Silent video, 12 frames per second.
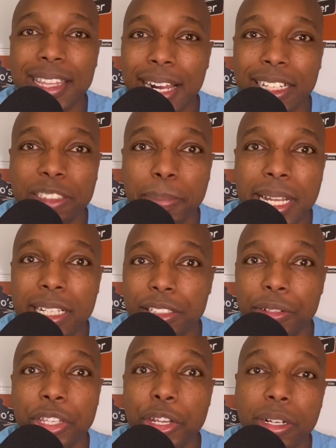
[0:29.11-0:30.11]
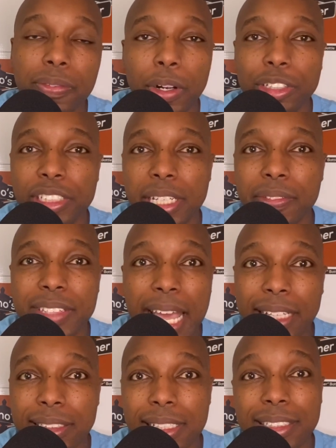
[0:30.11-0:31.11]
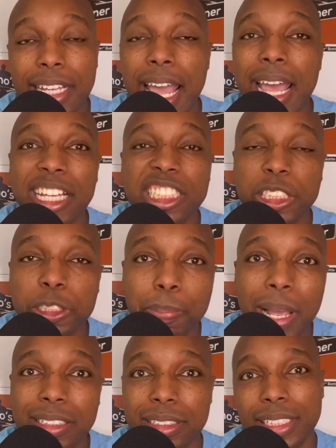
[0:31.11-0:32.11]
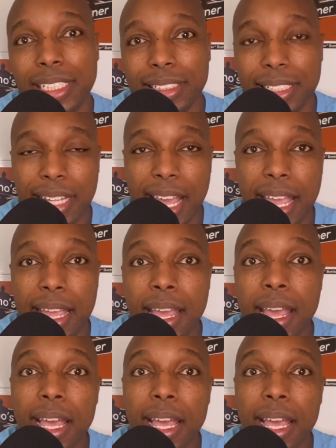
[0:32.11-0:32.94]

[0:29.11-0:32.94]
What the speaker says: that has been to the University of Texas, especially today.